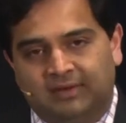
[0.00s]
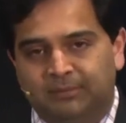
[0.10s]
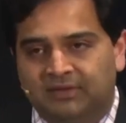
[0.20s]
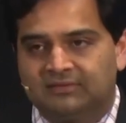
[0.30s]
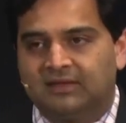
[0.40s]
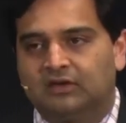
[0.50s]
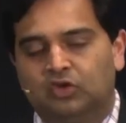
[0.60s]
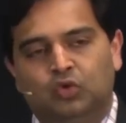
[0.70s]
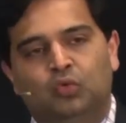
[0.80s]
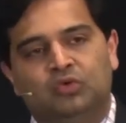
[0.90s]
therapies that a
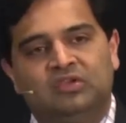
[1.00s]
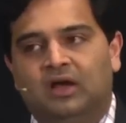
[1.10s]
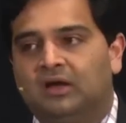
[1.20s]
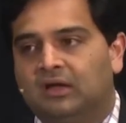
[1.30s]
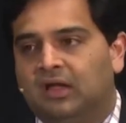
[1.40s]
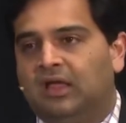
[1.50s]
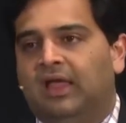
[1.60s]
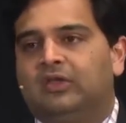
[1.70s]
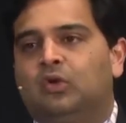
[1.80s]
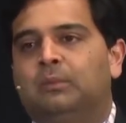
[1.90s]
new, young,
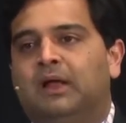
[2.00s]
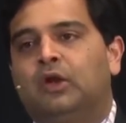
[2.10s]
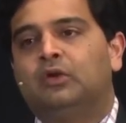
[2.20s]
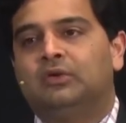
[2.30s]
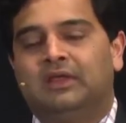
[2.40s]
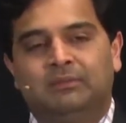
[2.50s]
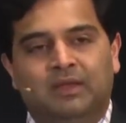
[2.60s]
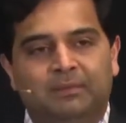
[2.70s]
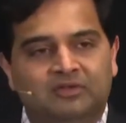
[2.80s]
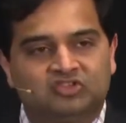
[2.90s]
acute myeloid
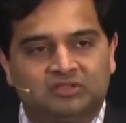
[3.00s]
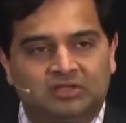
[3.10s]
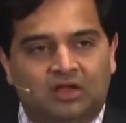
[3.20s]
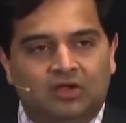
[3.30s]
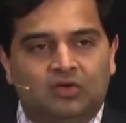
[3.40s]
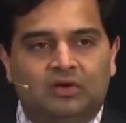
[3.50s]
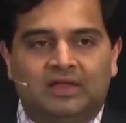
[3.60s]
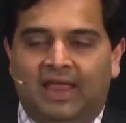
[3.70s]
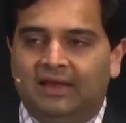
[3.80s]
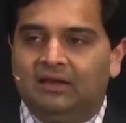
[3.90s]
leukemia patient could
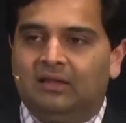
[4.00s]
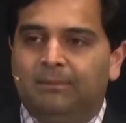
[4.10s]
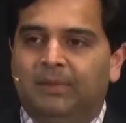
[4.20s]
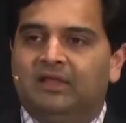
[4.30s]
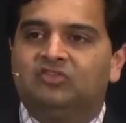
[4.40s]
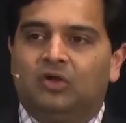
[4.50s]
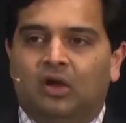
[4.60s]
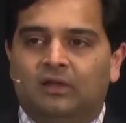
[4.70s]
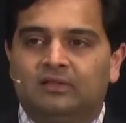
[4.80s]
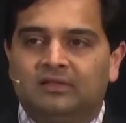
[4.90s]
get based
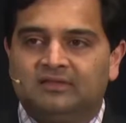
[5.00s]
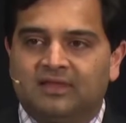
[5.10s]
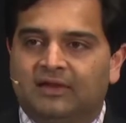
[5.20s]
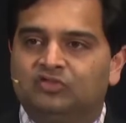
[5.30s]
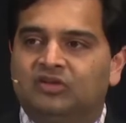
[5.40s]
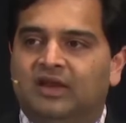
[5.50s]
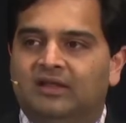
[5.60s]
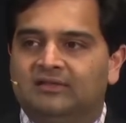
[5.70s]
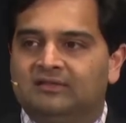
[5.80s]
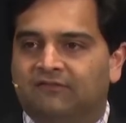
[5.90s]
on the
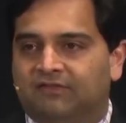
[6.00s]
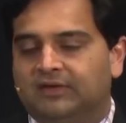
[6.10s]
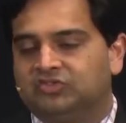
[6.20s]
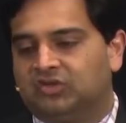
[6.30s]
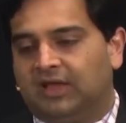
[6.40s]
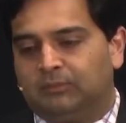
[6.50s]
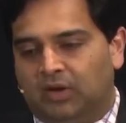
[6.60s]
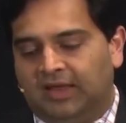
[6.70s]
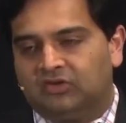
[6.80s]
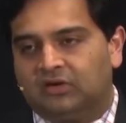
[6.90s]
cytogenetics, the fish, and
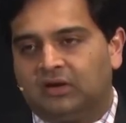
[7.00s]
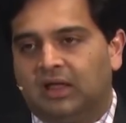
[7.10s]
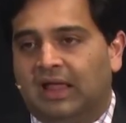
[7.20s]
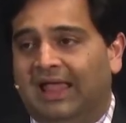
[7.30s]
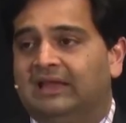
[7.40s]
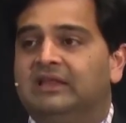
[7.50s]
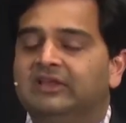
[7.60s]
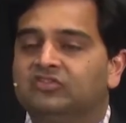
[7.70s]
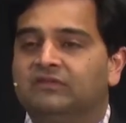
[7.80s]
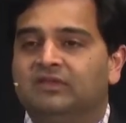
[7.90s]
molecular. And
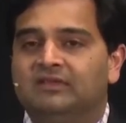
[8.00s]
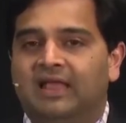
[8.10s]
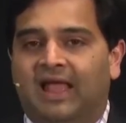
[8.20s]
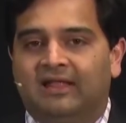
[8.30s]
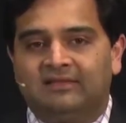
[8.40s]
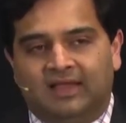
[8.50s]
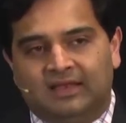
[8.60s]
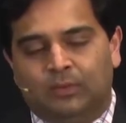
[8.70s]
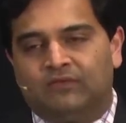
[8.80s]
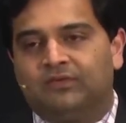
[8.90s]
each of these adds
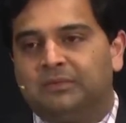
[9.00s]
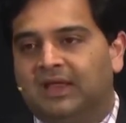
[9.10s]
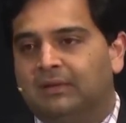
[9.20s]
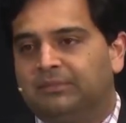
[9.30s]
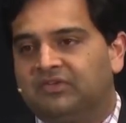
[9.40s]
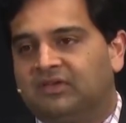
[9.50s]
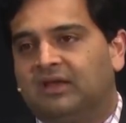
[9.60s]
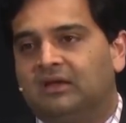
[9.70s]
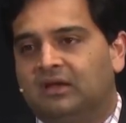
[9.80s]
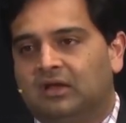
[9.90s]
anywhere from
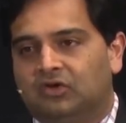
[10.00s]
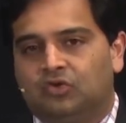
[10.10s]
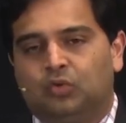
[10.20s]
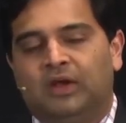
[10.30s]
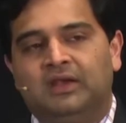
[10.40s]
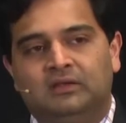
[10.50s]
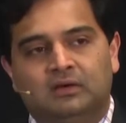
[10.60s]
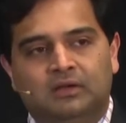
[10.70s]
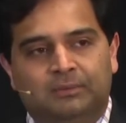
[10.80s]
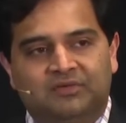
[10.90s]
10% to 20,
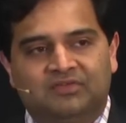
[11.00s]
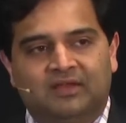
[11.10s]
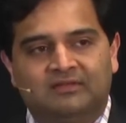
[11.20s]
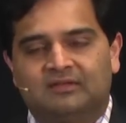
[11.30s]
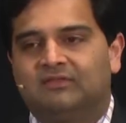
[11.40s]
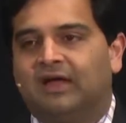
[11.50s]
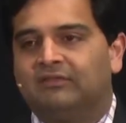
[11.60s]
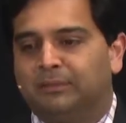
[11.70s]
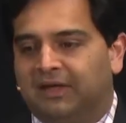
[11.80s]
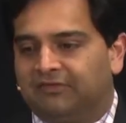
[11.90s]
30%
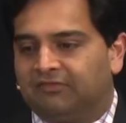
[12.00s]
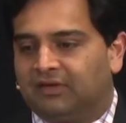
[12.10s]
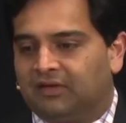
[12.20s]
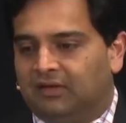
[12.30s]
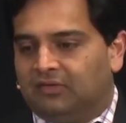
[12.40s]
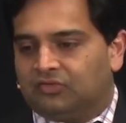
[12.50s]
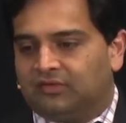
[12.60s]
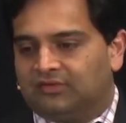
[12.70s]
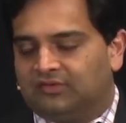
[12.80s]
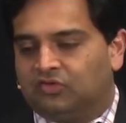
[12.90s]
survival benefit. So
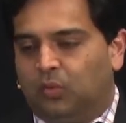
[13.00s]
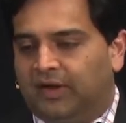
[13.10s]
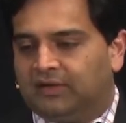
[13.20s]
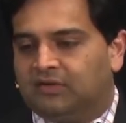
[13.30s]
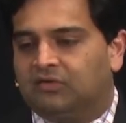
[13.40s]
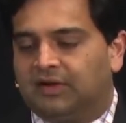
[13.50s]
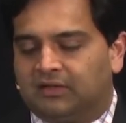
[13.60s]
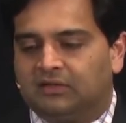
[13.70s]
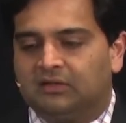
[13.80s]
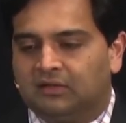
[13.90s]
this is quite
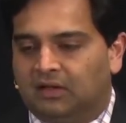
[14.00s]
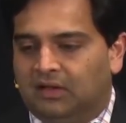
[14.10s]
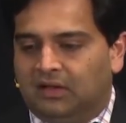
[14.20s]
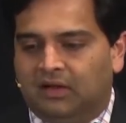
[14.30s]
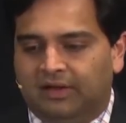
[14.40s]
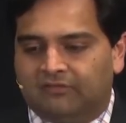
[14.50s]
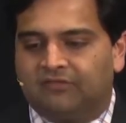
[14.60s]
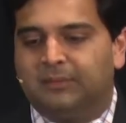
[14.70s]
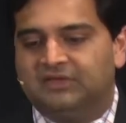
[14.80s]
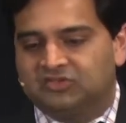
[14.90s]
critical uh,
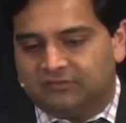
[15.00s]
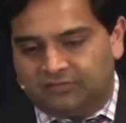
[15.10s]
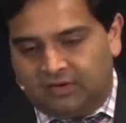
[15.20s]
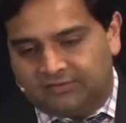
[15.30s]
information for